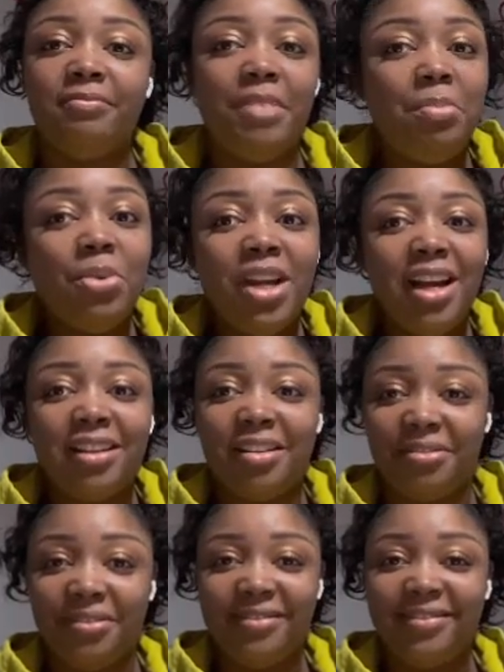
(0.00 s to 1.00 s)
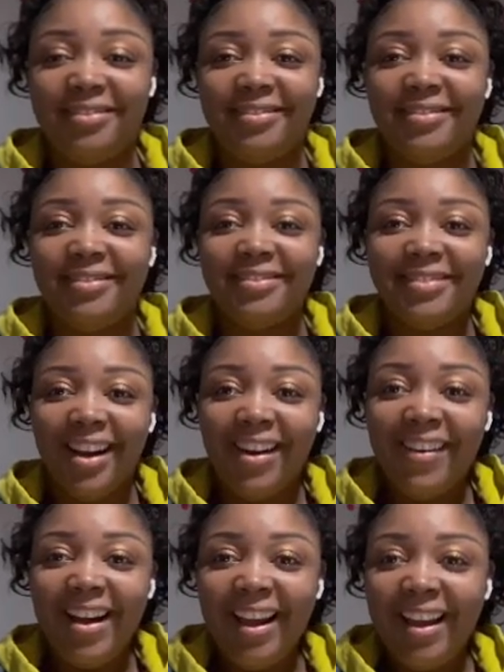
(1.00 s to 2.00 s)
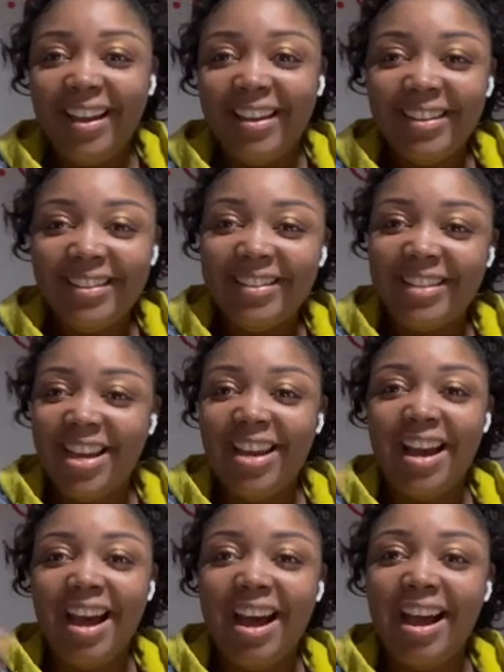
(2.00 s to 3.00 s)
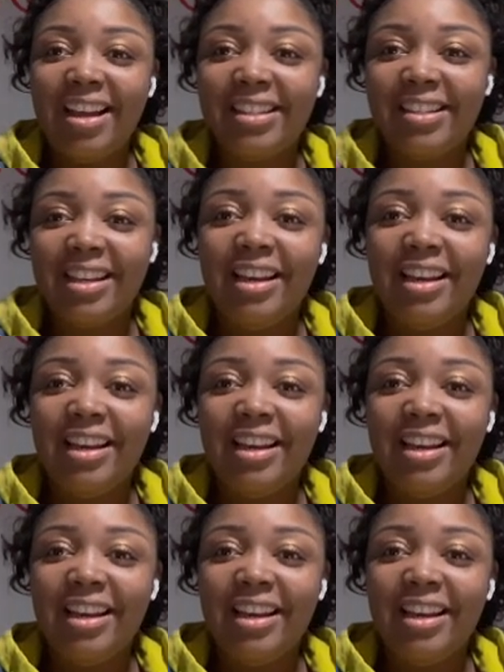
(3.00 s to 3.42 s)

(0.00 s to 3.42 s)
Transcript: Be productive. All right. See you guys.